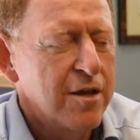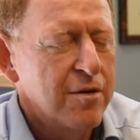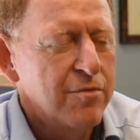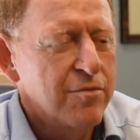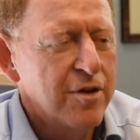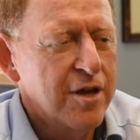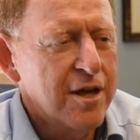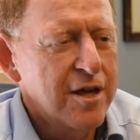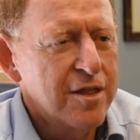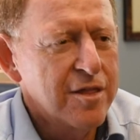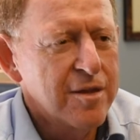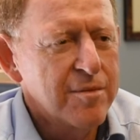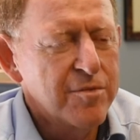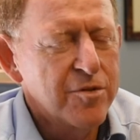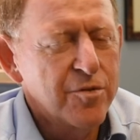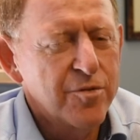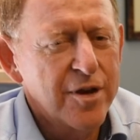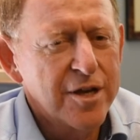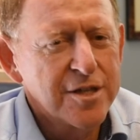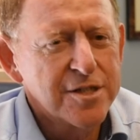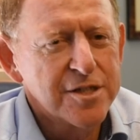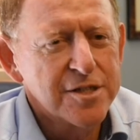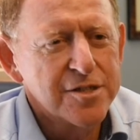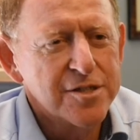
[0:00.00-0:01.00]
We get them to
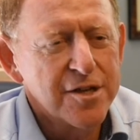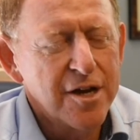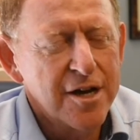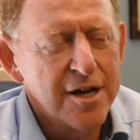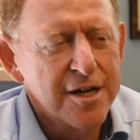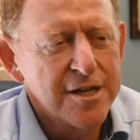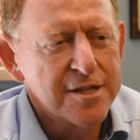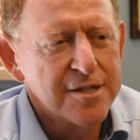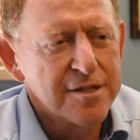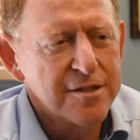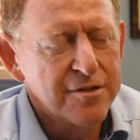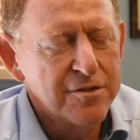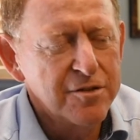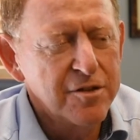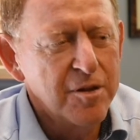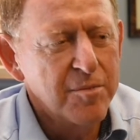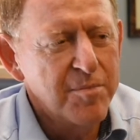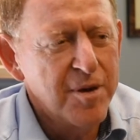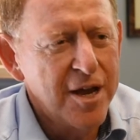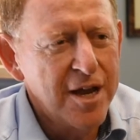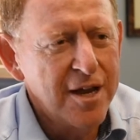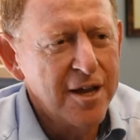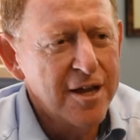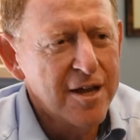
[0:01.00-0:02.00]
exercise until the
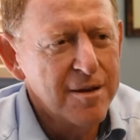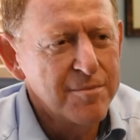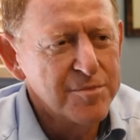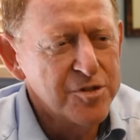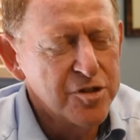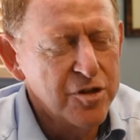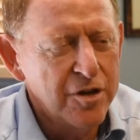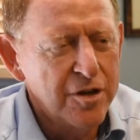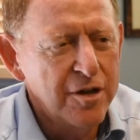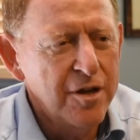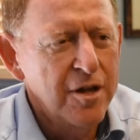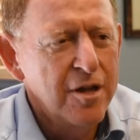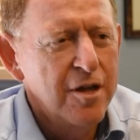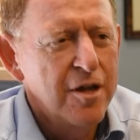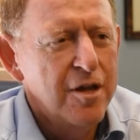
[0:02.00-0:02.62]
pain comes on.